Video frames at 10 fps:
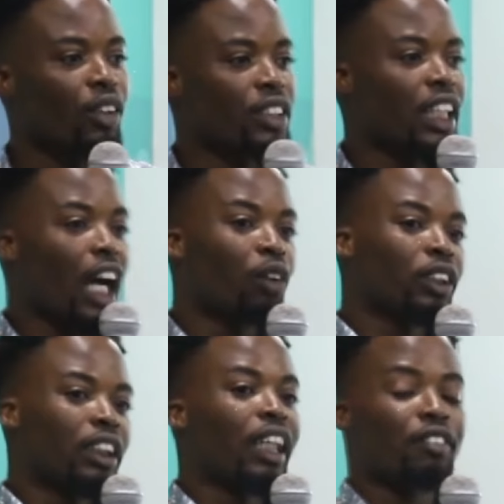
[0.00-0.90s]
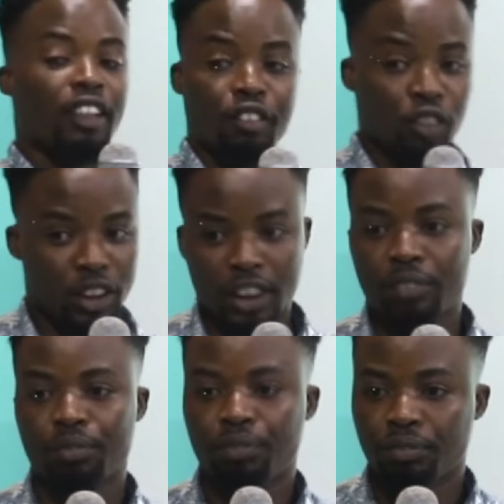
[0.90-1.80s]
I'll say I will chill after
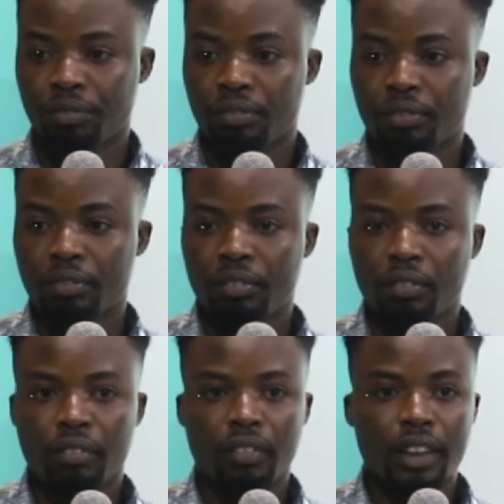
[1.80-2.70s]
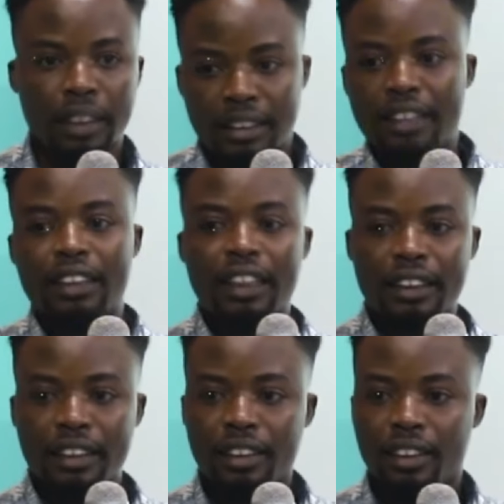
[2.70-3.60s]
40. This is
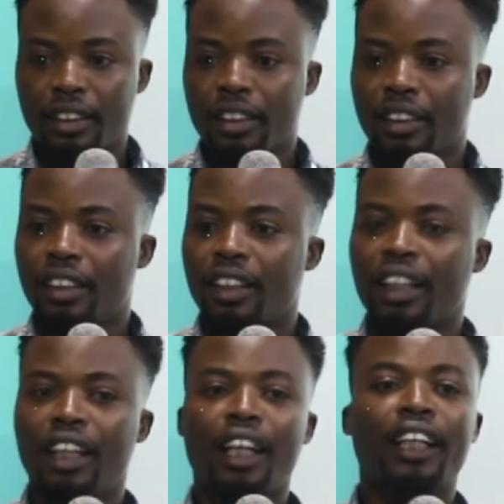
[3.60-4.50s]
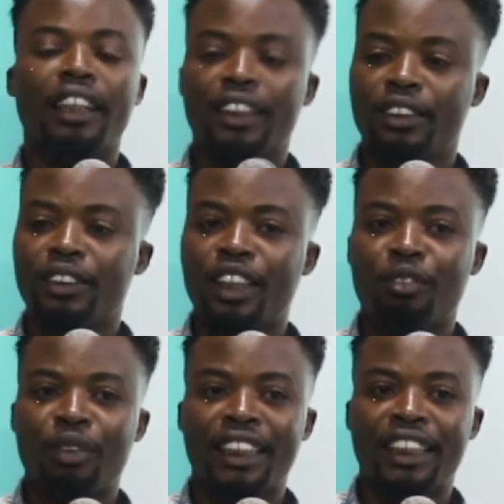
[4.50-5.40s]
the... I can chill
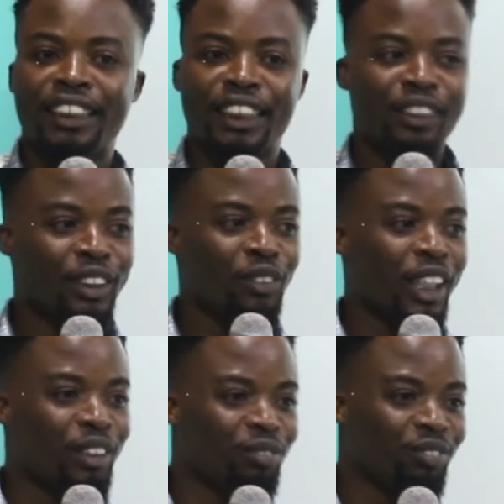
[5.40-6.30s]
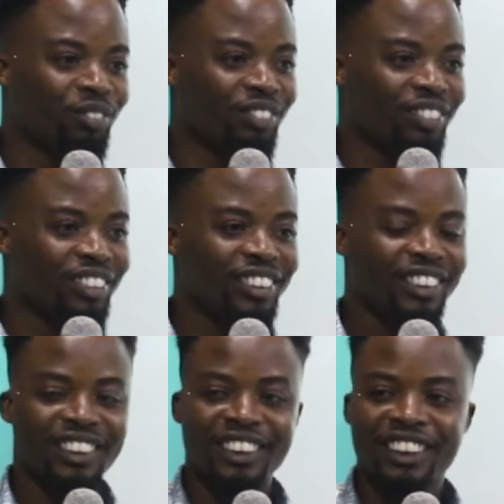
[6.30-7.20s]
now, but there's a reason why.
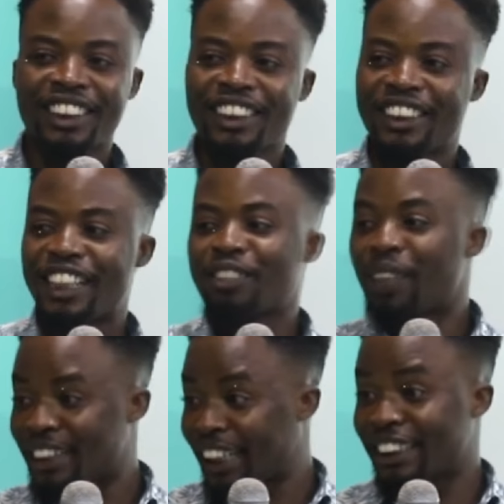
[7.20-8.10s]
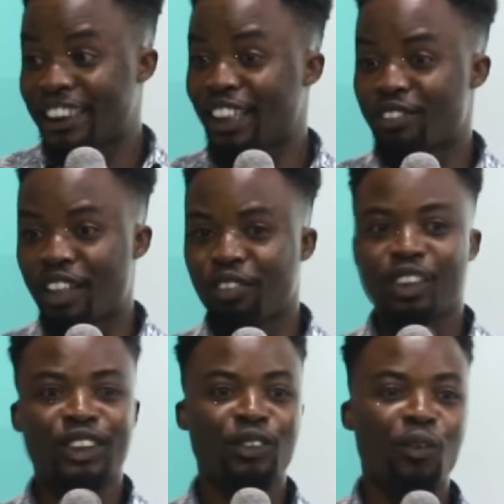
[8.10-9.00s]
There is better children after
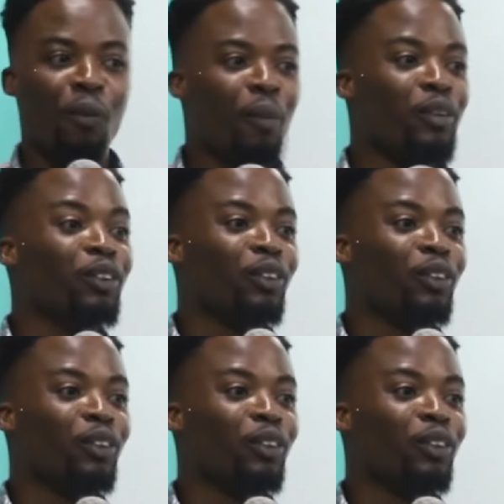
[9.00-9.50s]
40.